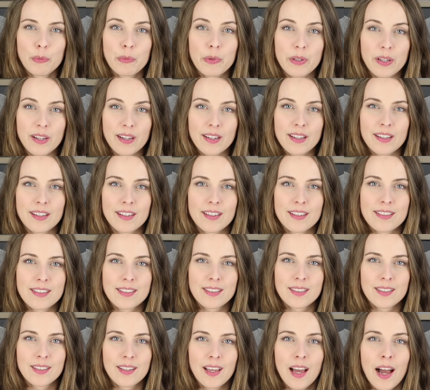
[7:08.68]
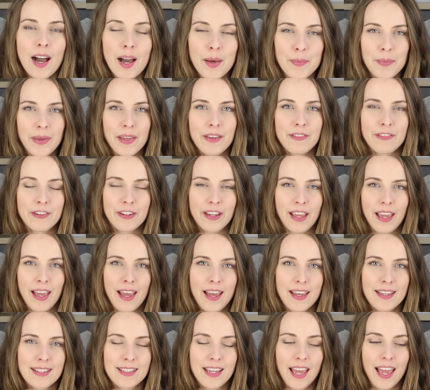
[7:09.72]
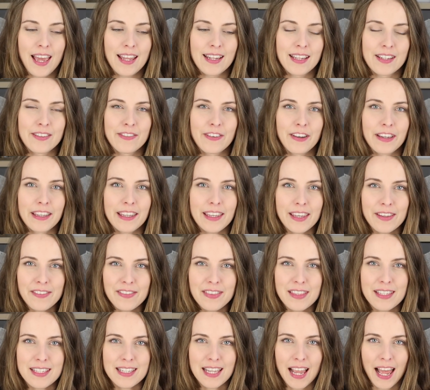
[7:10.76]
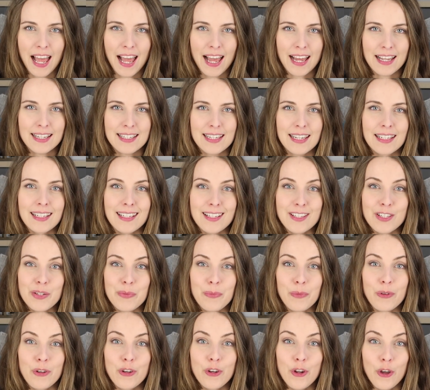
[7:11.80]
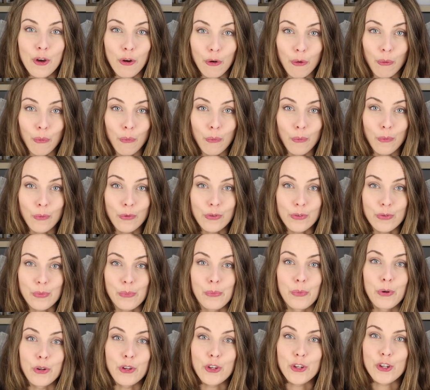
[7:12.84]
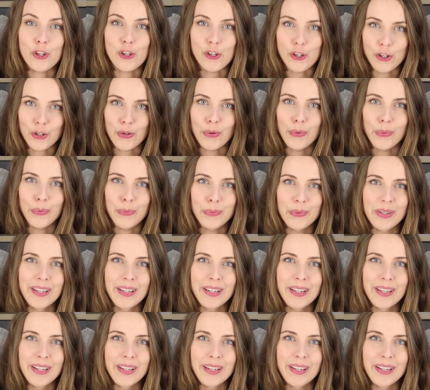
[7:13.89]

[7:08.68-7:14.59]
Because I may forget, and if I give this hat, at least someone knows what to do.